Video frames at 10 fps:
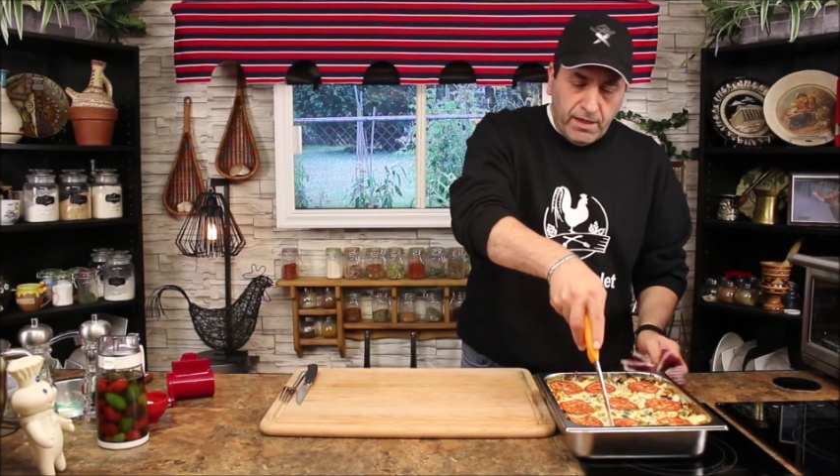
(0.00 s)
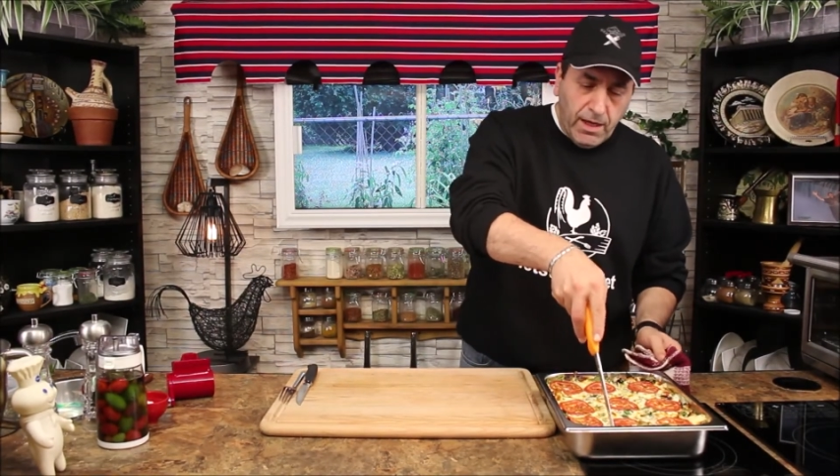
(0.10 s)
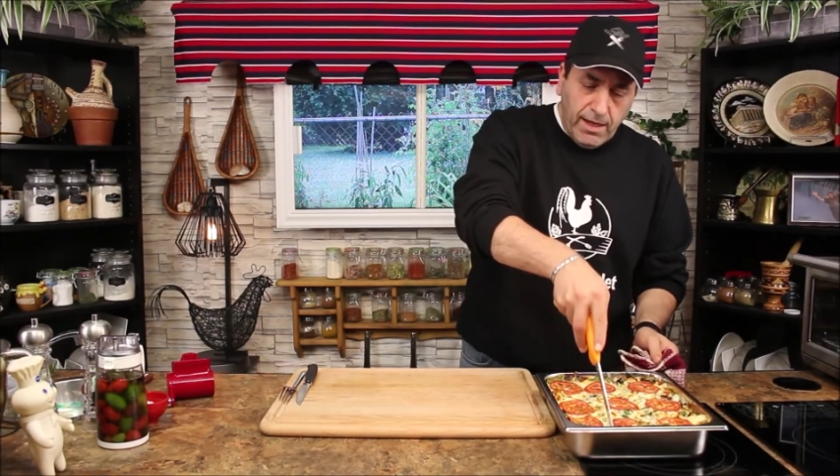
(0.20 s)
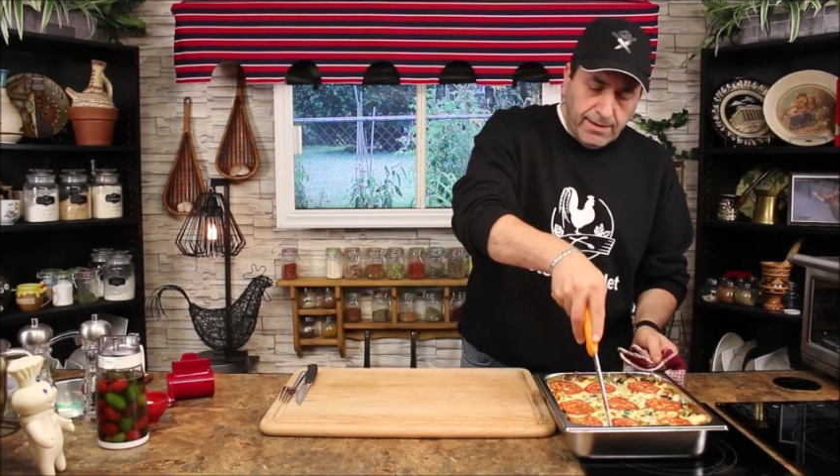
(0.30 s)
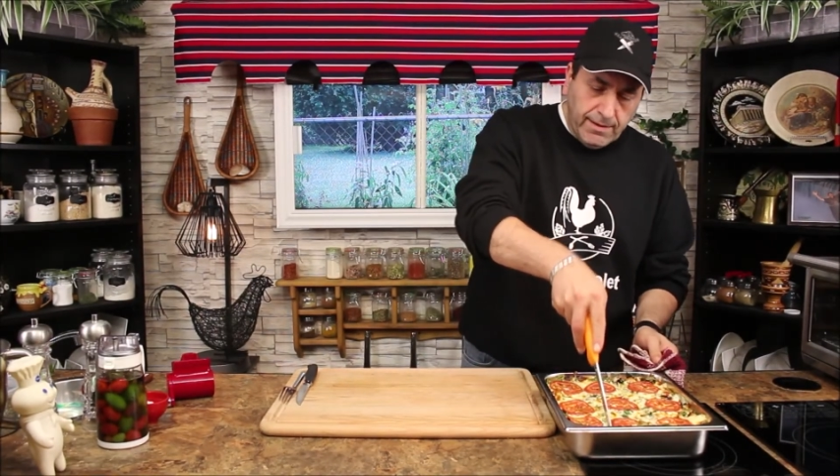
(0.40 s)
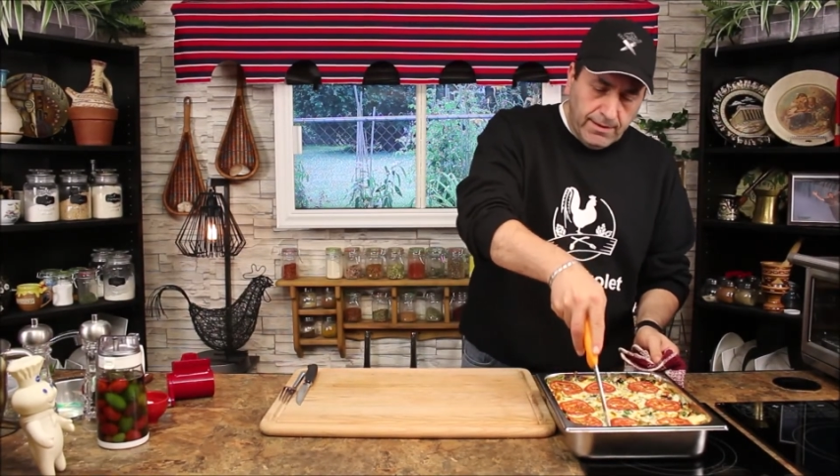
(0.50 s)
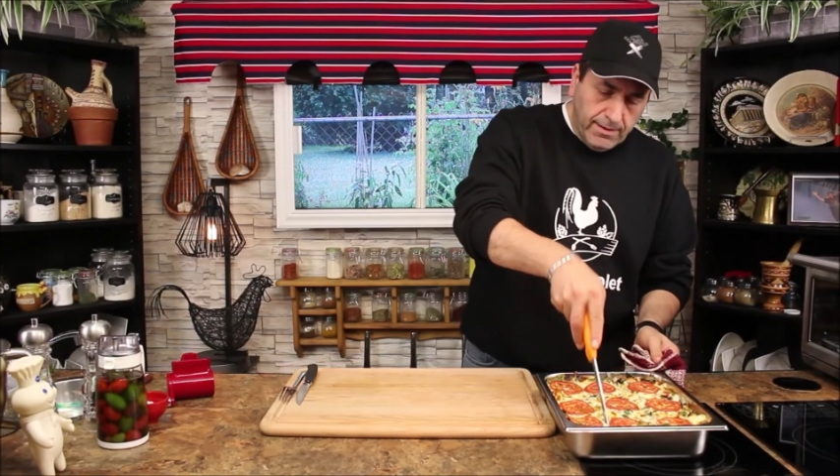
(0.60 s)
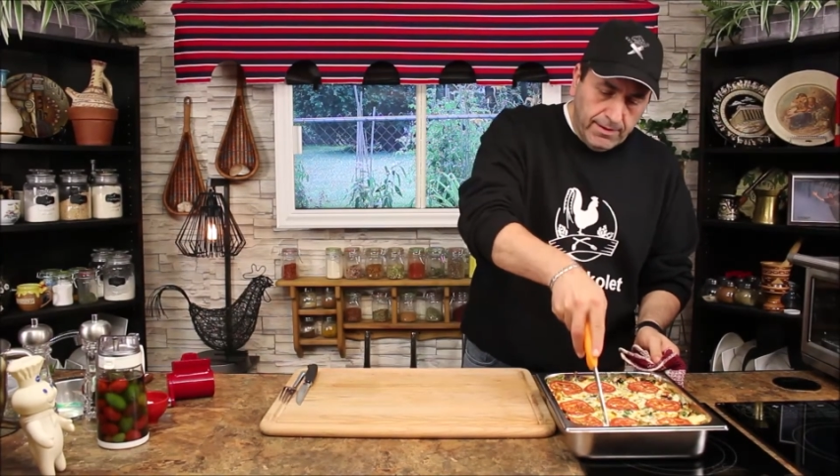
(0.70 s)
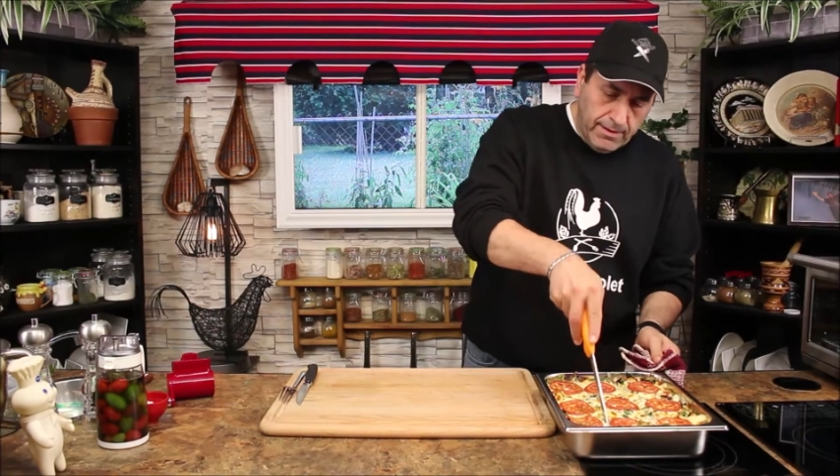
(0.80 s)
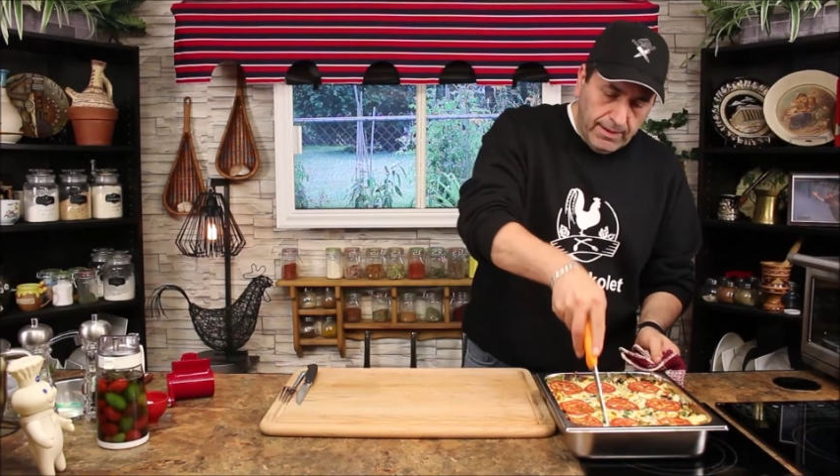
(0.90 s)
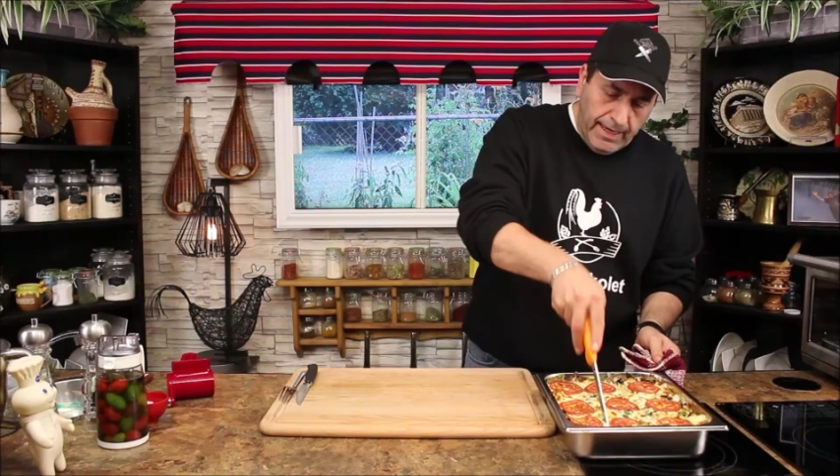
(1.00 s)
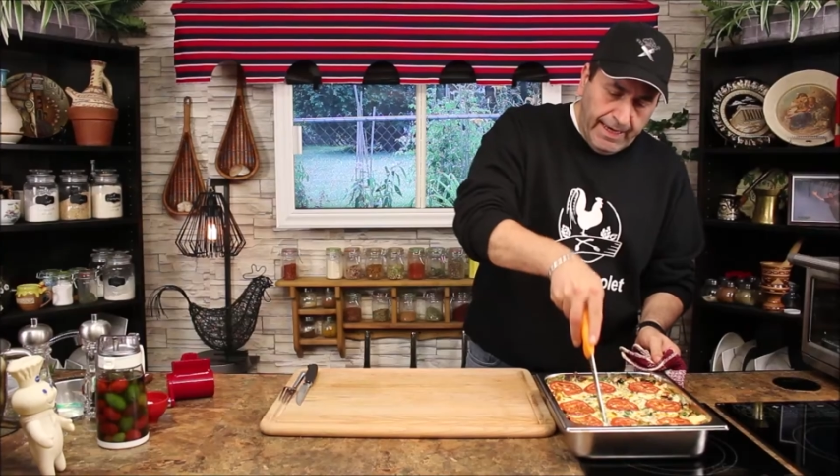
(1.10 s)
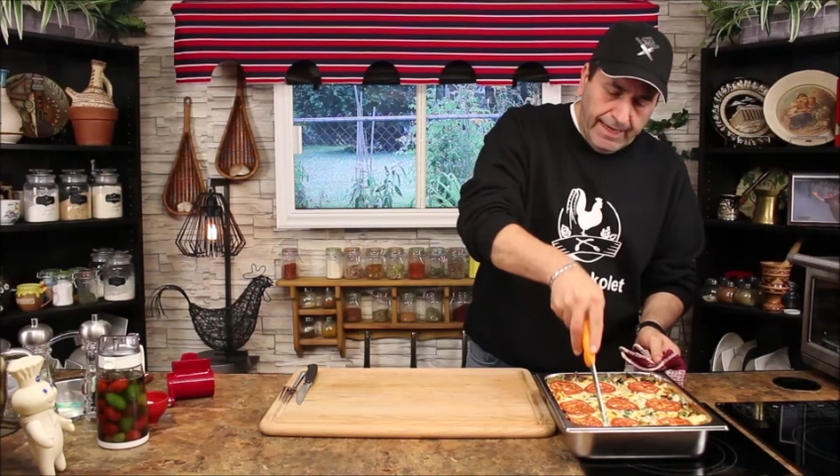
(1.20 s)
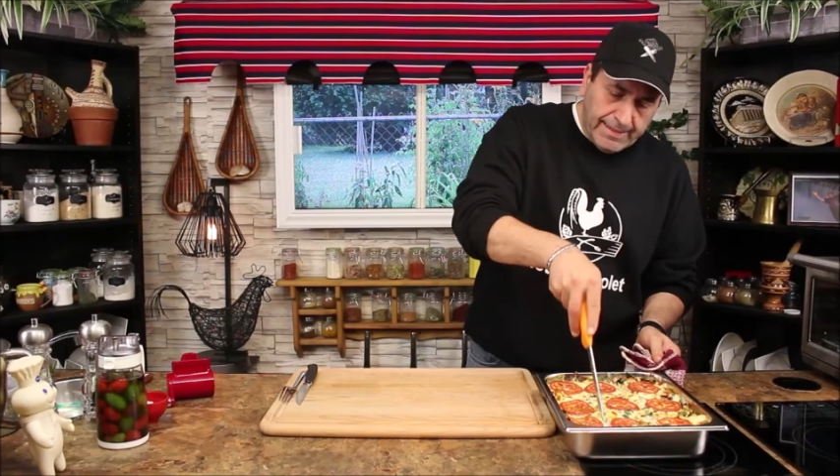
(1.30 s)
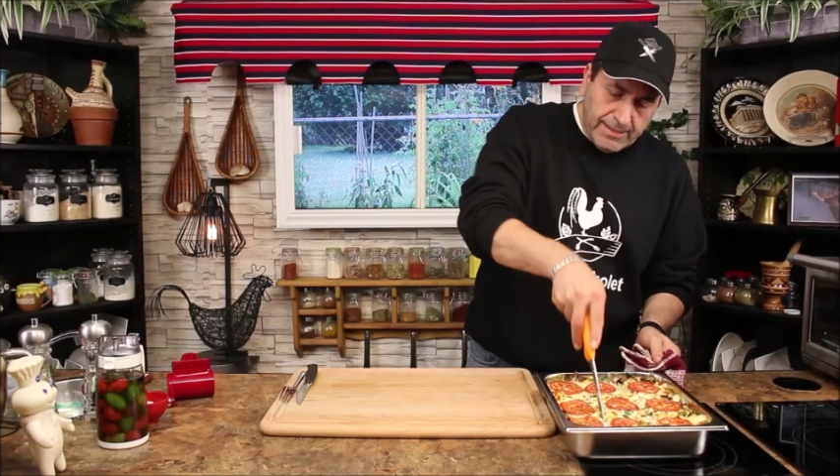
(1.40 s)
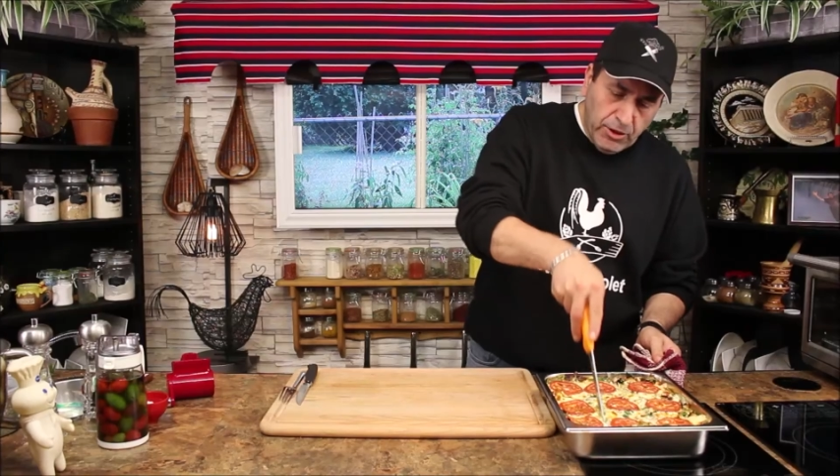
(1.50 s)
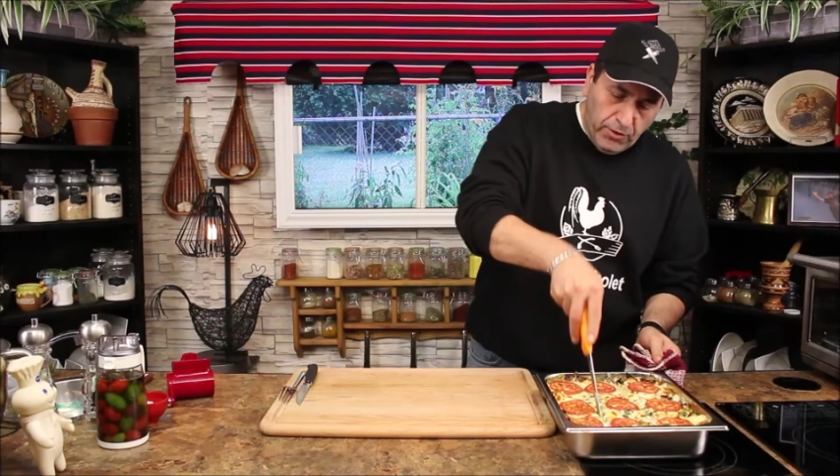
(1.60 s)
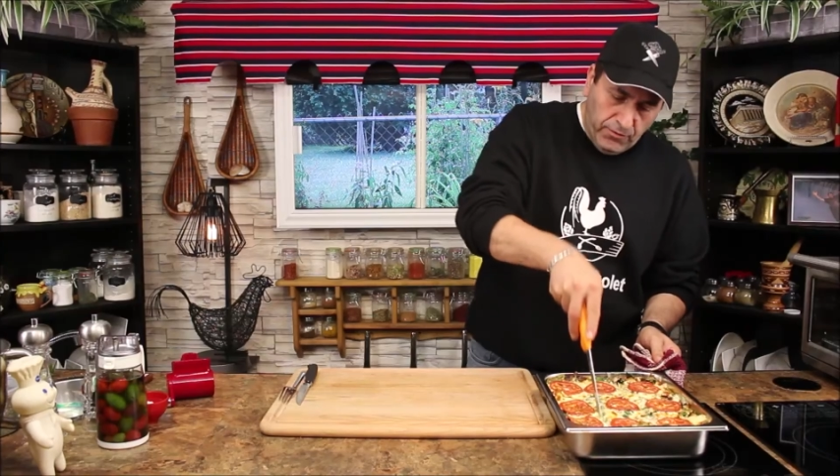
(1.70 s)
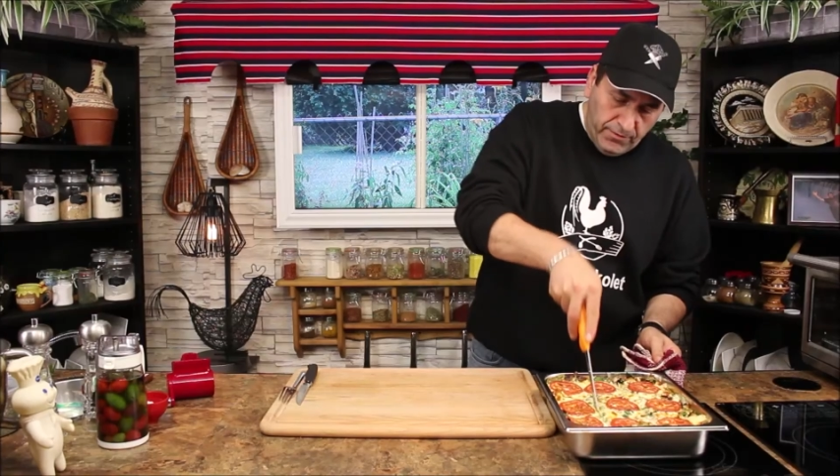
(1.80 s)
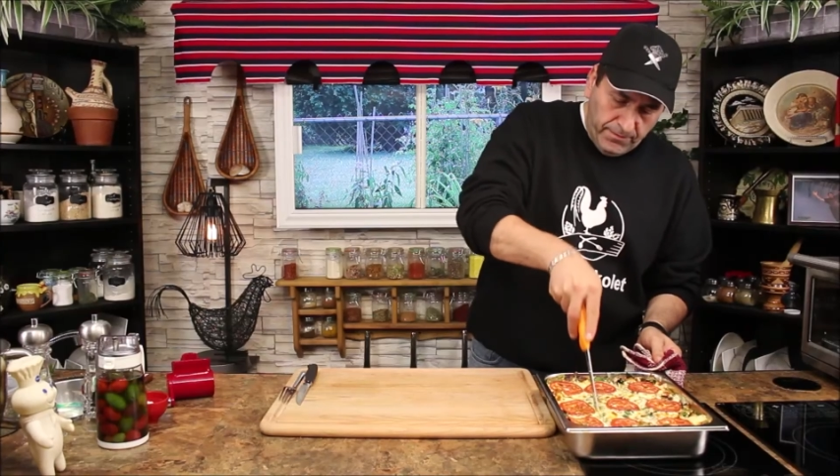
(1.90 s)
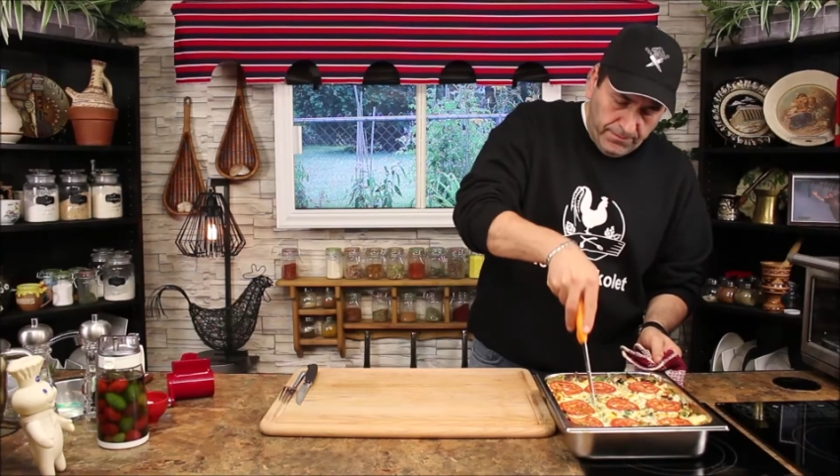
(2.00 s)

cut and serve.